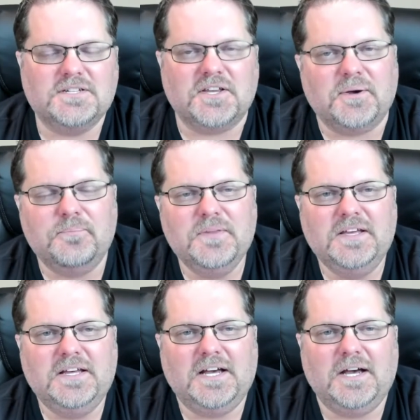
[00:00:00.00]
So
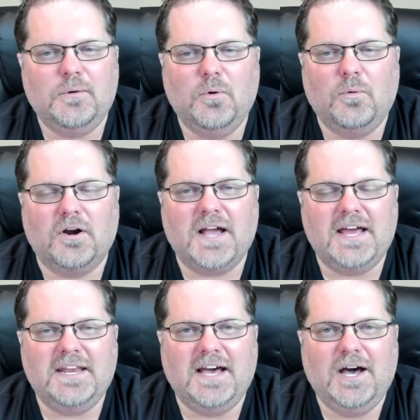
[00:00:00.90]
we'll work
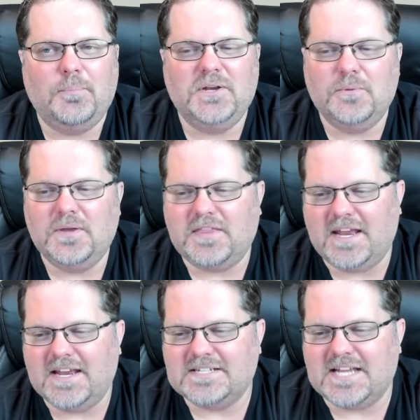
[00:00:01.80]
on helping you with
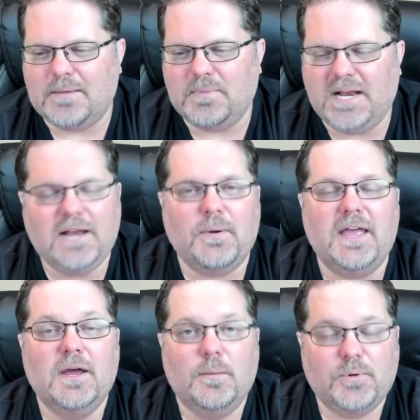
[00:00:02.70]
that next time. But
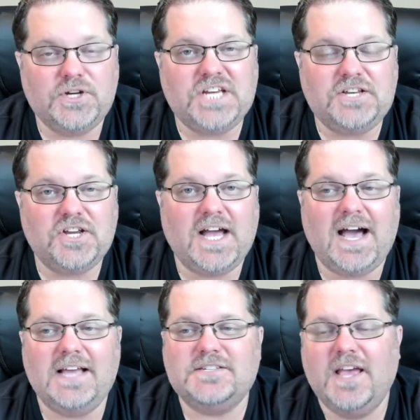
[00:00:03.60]
anyway, appreciate you
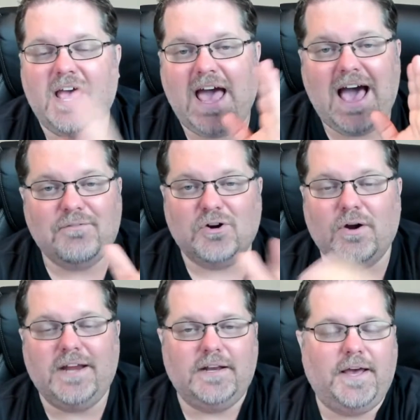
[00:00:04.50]
guys. Have a
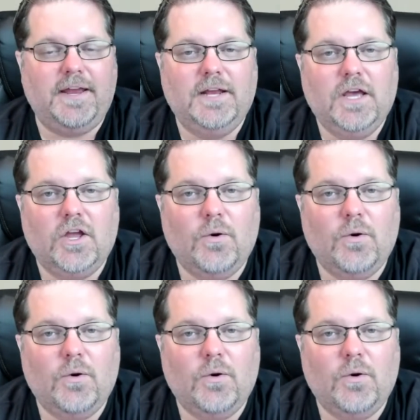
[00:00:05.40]
great night.